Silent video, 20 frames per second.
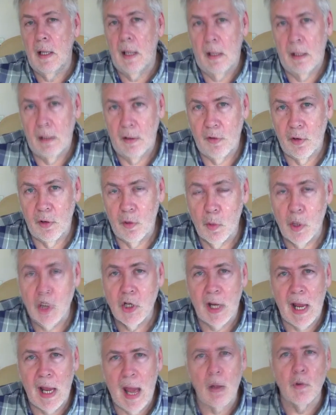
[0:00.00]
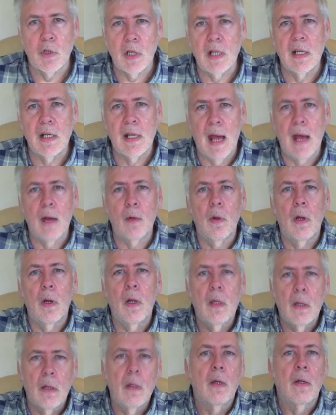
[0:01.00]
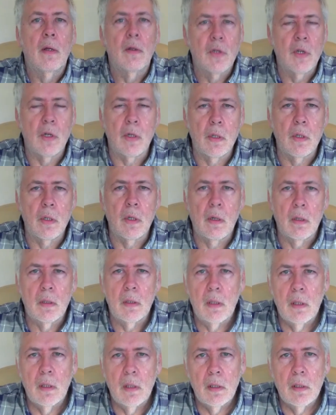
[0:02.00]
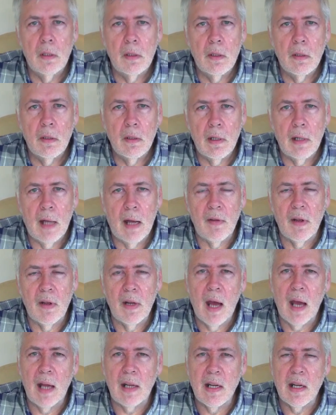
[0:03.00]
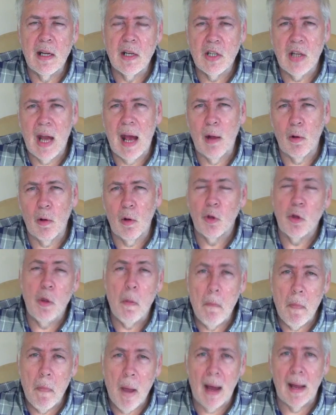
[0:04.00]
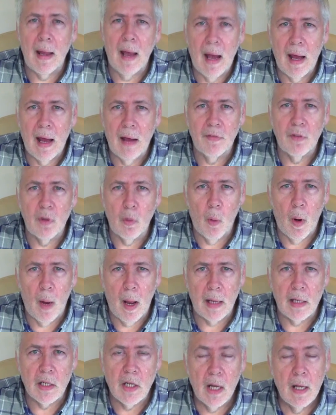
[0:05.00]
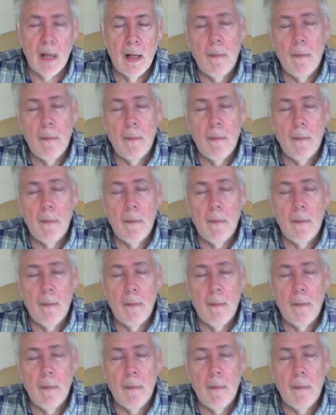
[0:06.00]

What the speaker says: if you wish, count it down to have an idea as to how long you might have to wait.